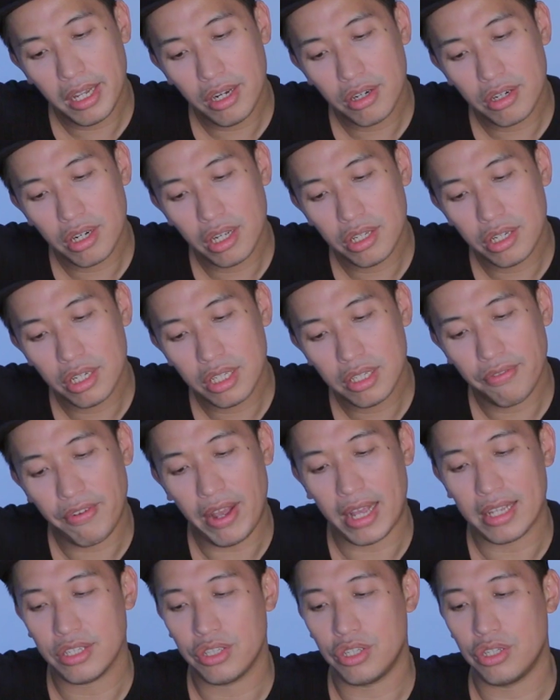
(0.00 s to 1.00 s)
making runners
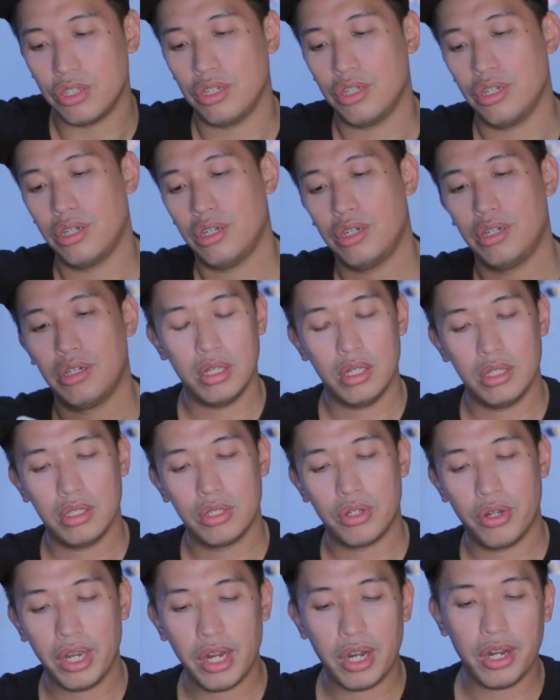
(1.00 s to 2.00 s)
faster.
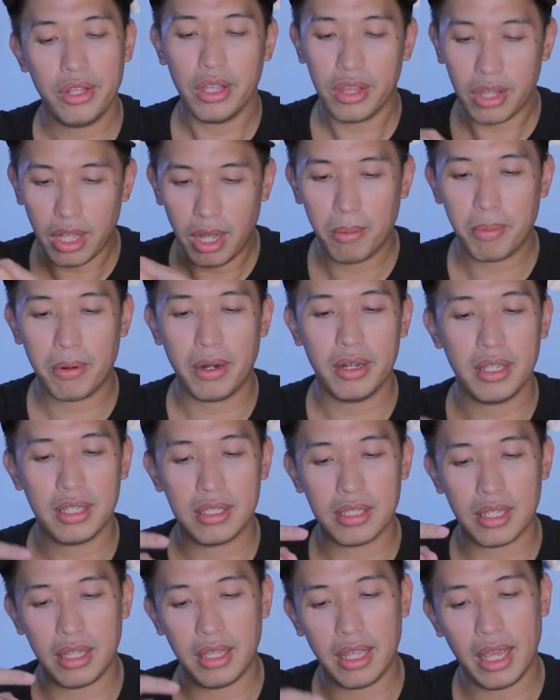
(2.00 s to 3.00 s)
So here on the tongue part,
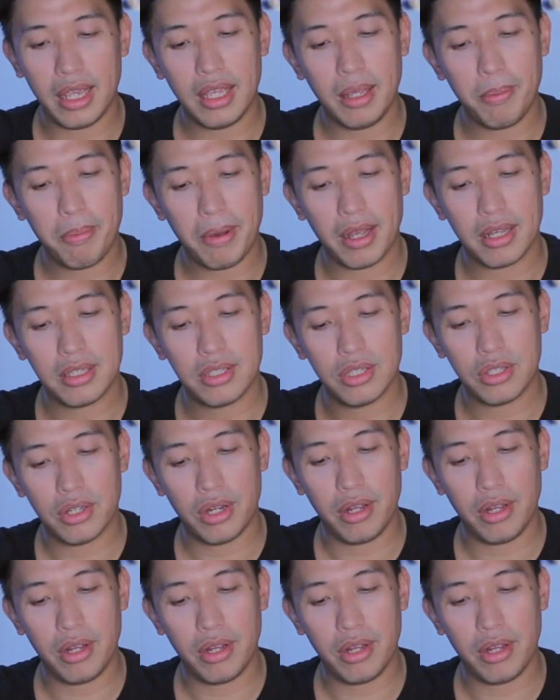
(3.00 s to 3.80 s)
it's a Nike Pegasus